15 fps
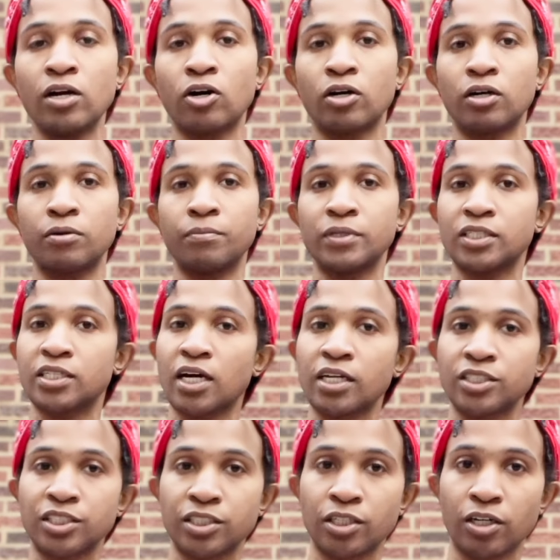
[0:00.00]
are
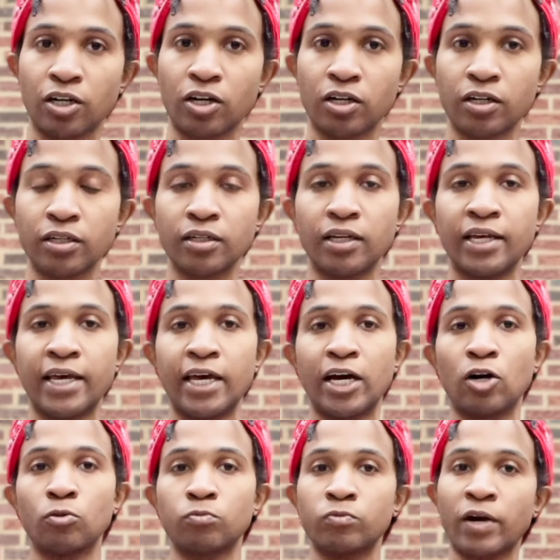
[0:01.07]
massaging the heart,
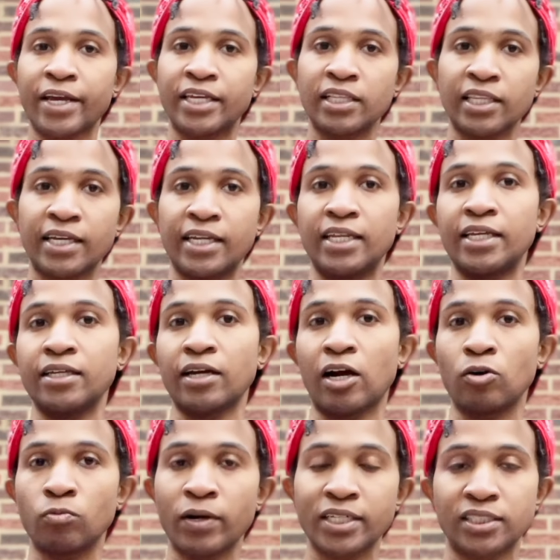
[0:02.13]
help regulating our
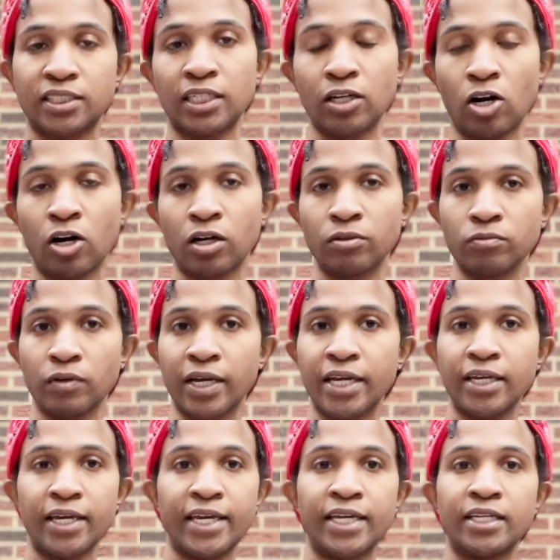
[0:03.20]
resting heart
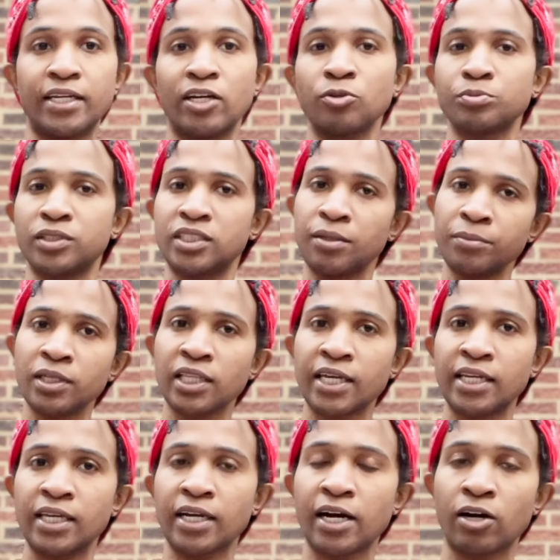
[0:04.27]
rate, and help
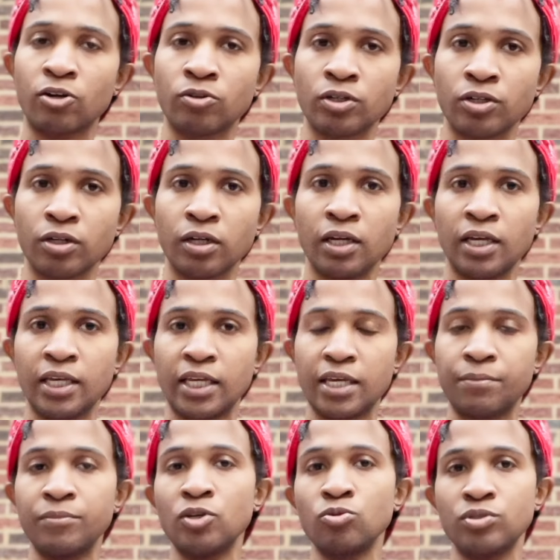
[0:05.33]
stimulating our
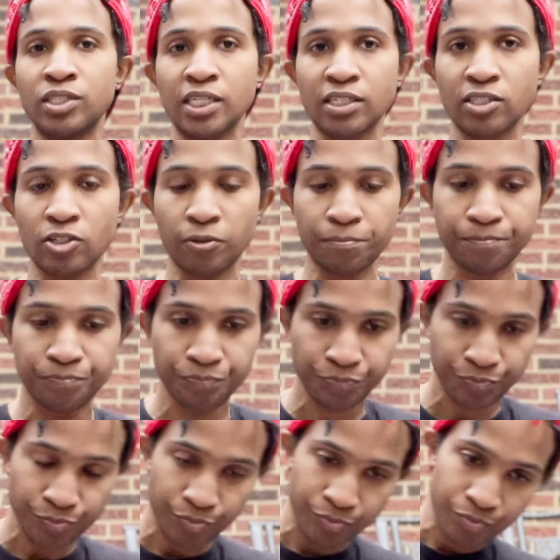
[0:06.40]
immune system.
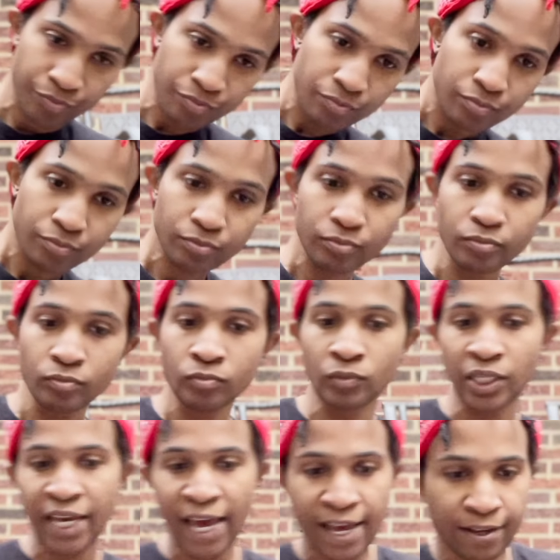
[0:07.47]

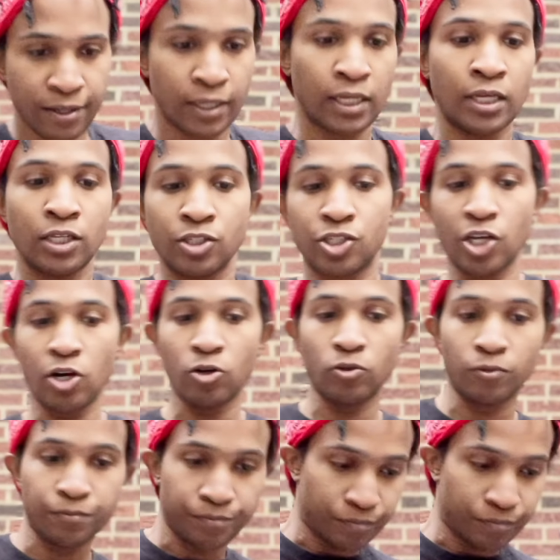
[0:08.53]
Okay, so